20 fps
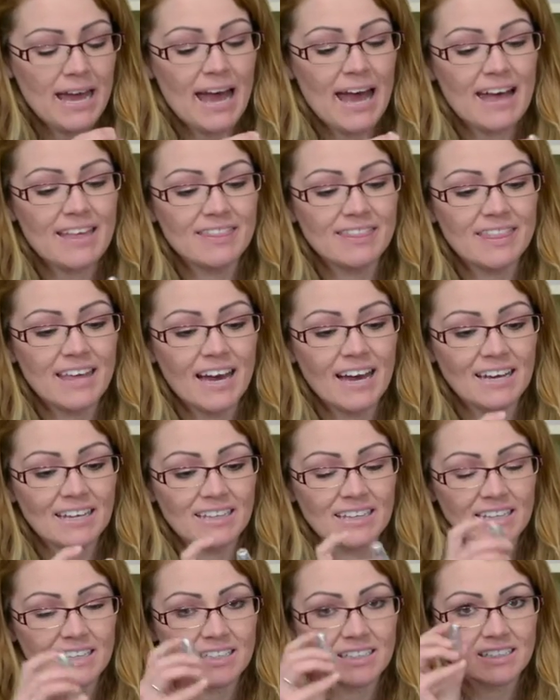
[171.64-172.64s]
and that
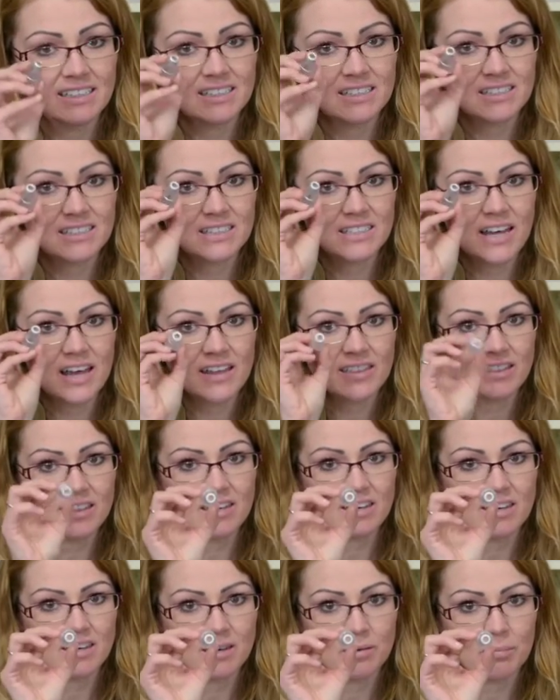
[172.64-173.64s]
is
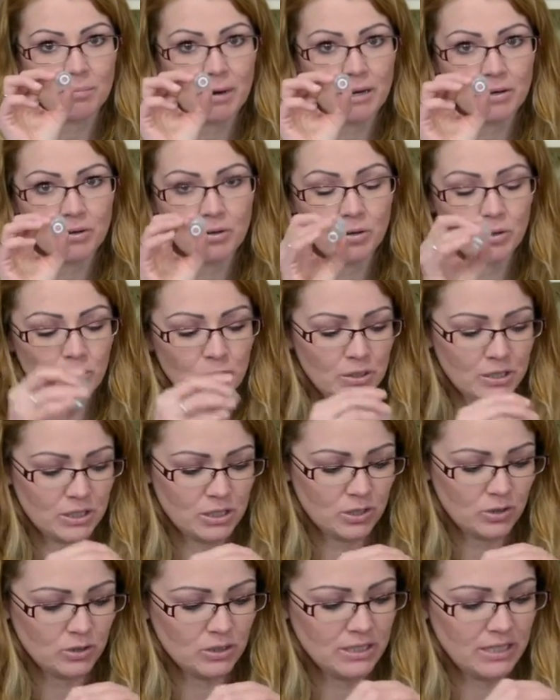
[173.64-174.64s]
the
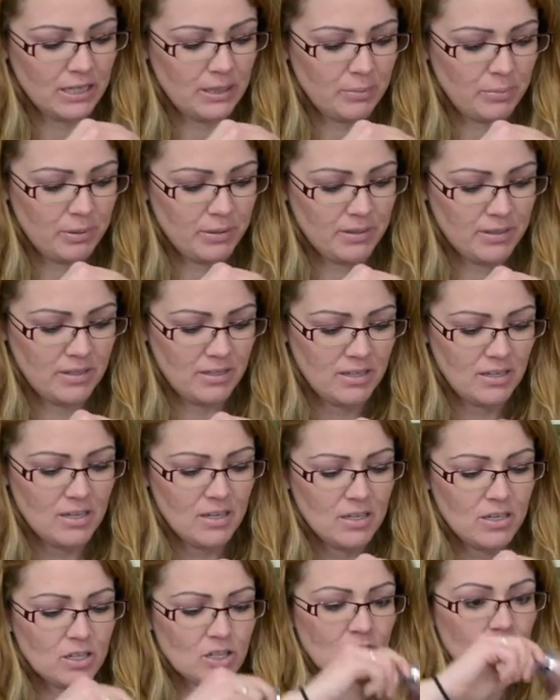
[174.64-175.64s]
microcrystal tip.
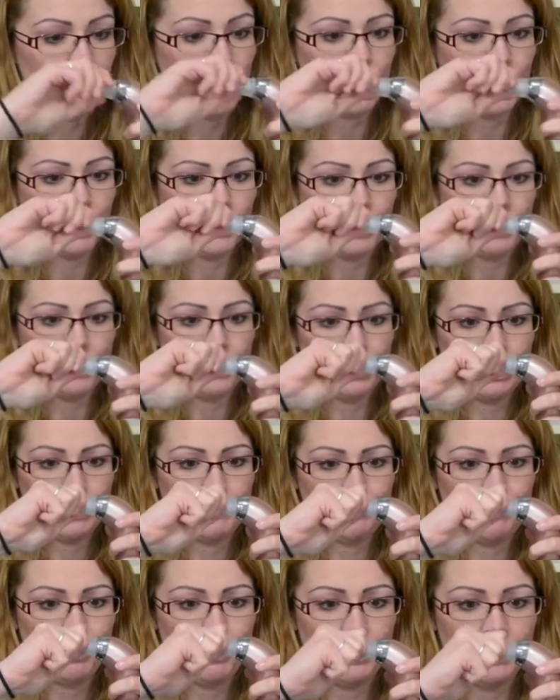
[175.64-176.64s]
So you
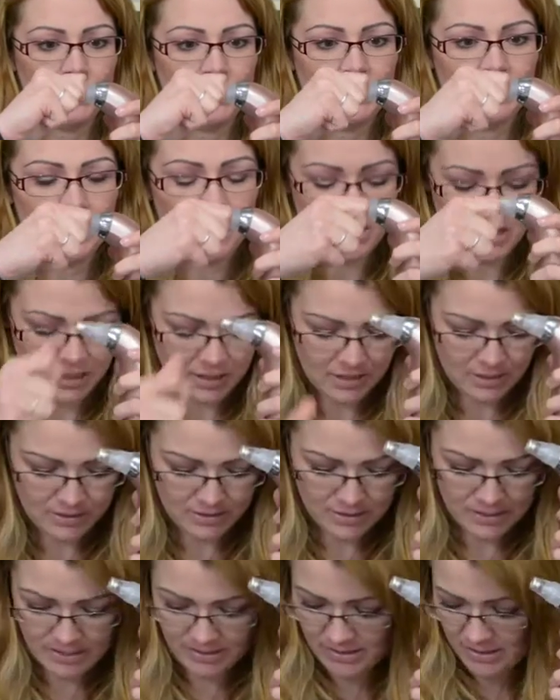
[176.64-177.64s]
just put it on
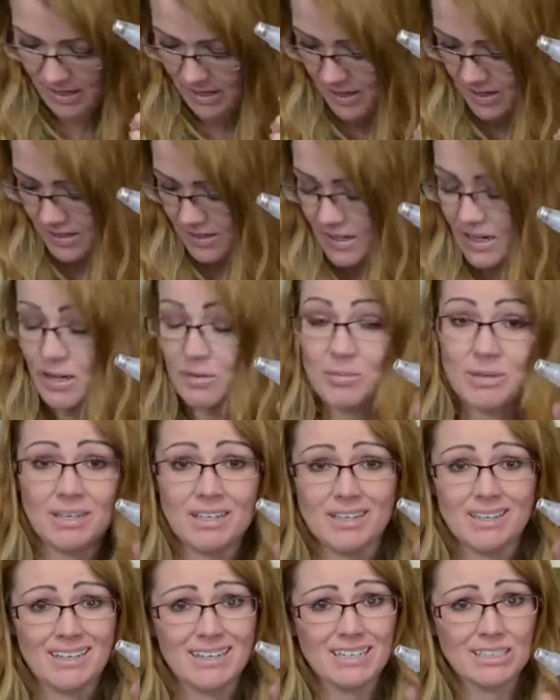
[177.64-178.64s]
like that. I
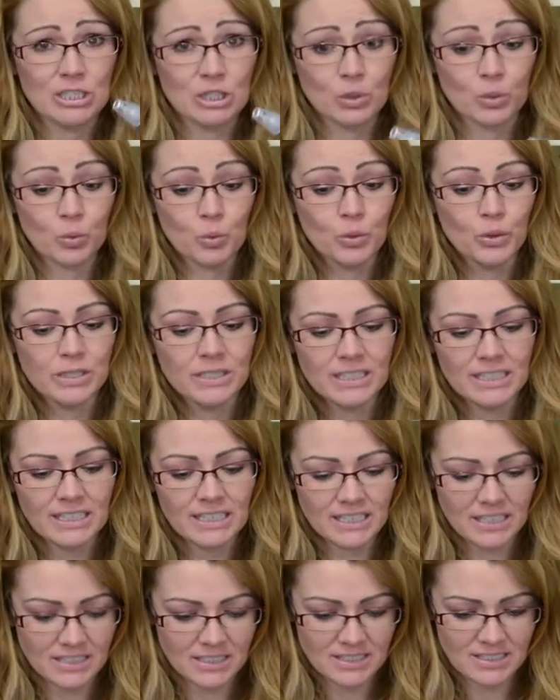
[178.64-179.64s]
mean, it's
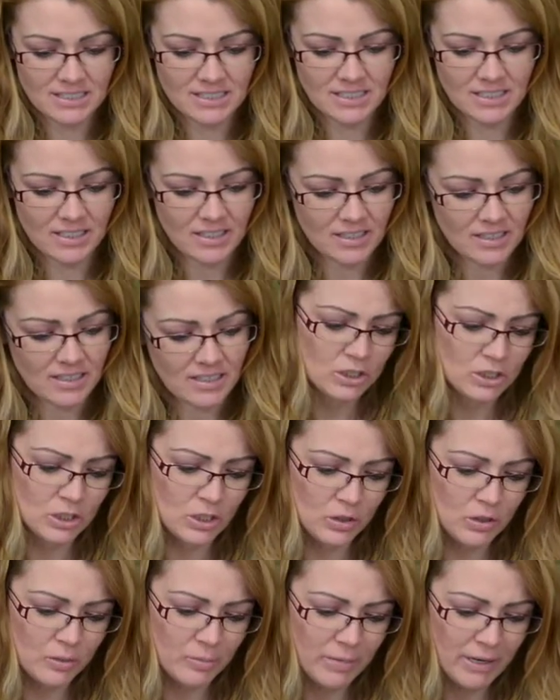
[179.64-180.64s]
really easy.
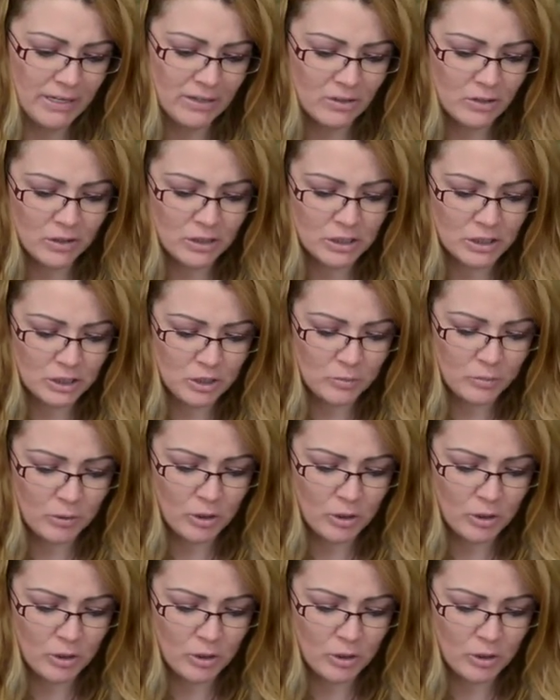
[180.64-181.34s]
So the microcrystal